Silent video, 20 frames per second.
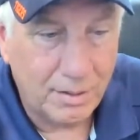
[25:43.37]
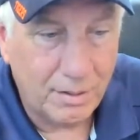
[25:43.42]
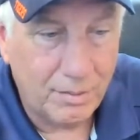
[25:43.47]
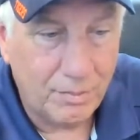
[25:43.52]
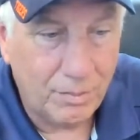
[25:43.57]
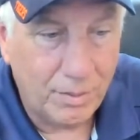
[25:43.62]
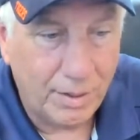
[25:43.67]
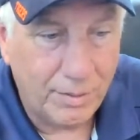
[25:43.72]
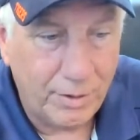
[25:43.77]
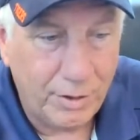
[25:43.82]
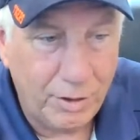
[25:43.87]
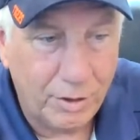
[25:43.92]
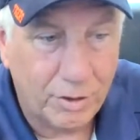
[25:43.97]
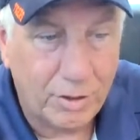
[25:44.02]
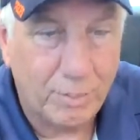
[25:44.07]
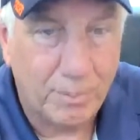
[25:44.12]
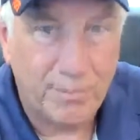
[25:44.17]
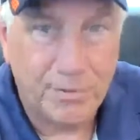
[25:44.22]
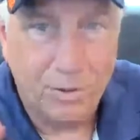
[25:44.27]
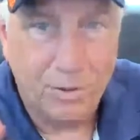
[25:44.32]
Whether you're
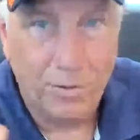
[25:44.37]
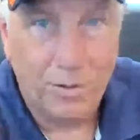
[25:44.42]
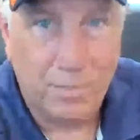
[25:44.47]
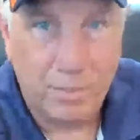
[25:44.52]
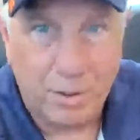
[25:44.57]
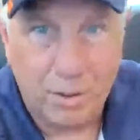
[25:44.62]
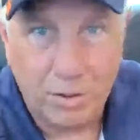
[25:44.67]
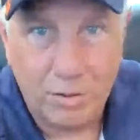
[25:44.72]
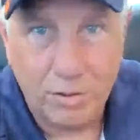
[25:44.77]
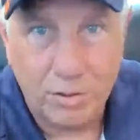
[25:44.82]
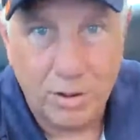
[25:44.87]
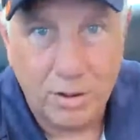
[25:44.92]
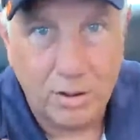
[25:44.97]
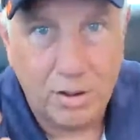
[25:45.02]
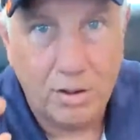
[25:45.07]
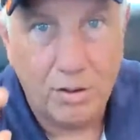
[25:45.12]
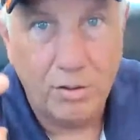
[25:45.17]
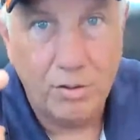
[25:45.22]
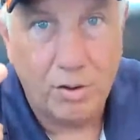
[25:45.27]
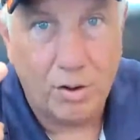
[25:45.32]
doing the brokering
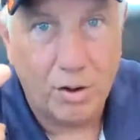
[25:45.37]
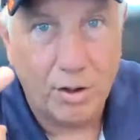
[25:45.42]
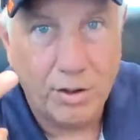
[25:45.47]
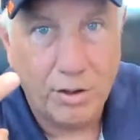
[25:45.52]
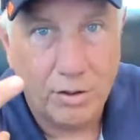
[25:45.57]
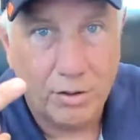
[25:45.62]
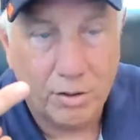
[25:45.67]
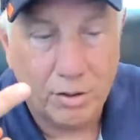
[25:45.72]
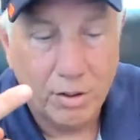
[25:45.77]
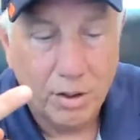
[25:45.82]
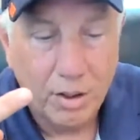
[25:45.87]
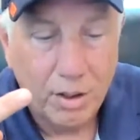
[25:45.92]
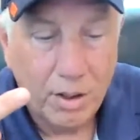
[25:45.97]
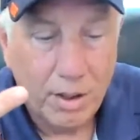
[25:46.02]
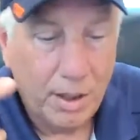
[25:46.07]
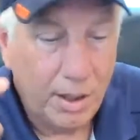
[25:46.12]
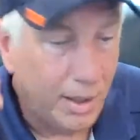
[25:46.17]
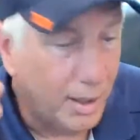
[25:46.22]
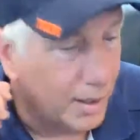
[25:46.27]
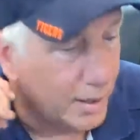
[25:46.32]
alone or you're
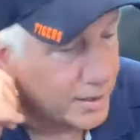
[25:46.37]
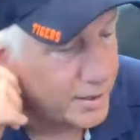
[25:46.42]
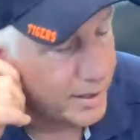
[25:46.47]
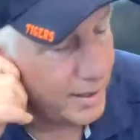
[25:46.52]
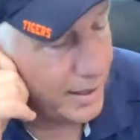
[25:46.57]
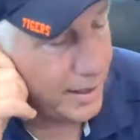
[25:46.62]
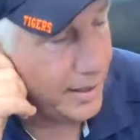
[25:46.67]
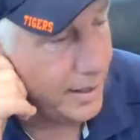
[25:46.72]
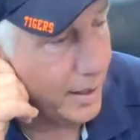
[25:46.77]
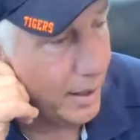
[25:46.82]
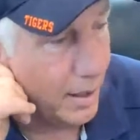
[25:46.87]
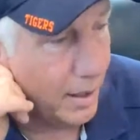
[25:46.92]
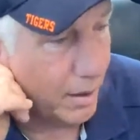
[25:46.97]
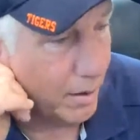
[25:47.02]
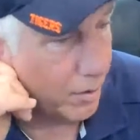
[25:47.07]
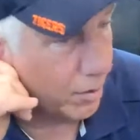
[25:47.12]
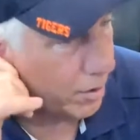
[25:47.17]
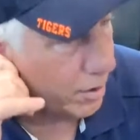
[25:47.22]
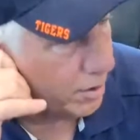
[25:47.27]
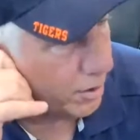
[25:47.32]
in a city
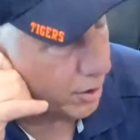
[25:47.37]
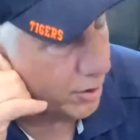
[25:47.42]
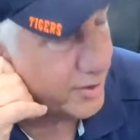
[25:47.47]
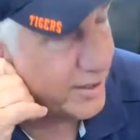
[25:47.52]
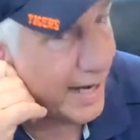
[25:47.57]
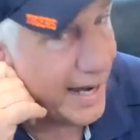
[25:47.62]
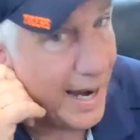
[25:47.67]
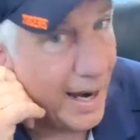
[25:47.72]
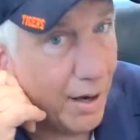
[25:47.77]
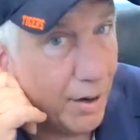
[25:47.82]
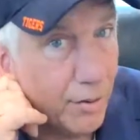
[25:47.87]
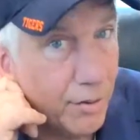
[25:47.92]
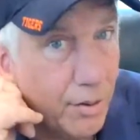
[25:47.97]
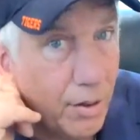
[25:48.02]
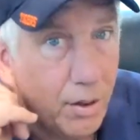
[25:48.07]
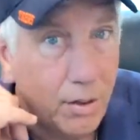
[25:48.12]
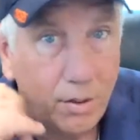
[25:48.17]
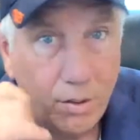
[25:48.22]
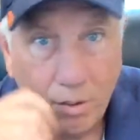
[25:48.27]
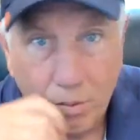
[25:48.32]
or town
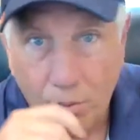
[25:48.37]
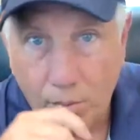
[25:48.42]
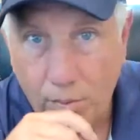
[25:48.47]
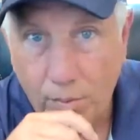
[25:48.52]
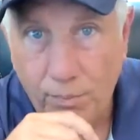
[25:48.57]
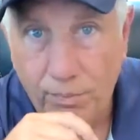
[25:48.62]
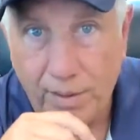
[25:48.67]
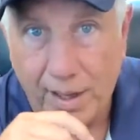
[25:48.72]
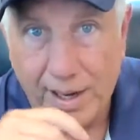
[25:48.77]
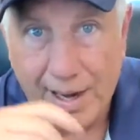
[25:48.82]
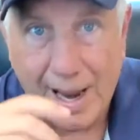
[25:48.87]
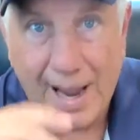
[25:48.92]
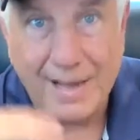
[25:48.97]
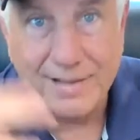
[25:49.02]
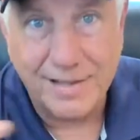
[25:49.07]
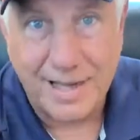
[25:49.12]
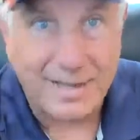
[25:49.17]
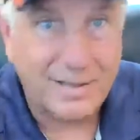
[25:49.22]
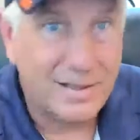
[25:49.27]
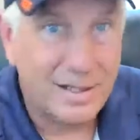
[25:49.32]
that
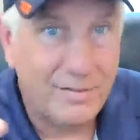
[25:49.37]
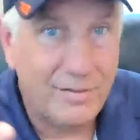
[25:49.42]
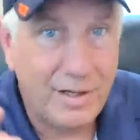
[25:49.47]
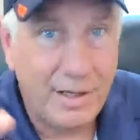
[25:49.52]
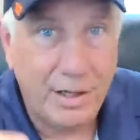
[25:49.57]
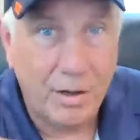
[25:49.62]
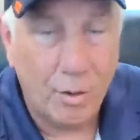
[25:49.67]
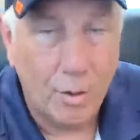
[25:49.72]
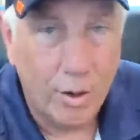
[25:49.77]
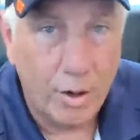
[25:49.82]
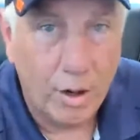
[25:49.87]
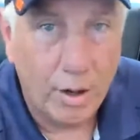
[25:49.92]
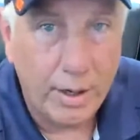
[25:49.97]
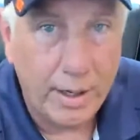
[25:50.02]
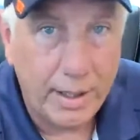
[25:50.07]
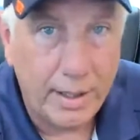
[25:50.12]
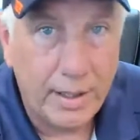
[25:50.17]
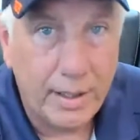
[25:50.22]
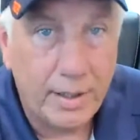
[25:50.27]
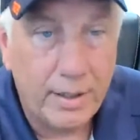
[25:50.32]
has activity going on
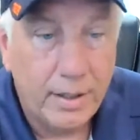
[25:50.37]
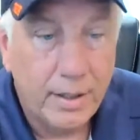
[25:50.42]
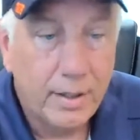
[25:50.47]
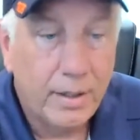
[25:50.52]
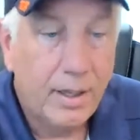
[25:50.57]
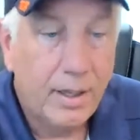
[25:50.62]
in it,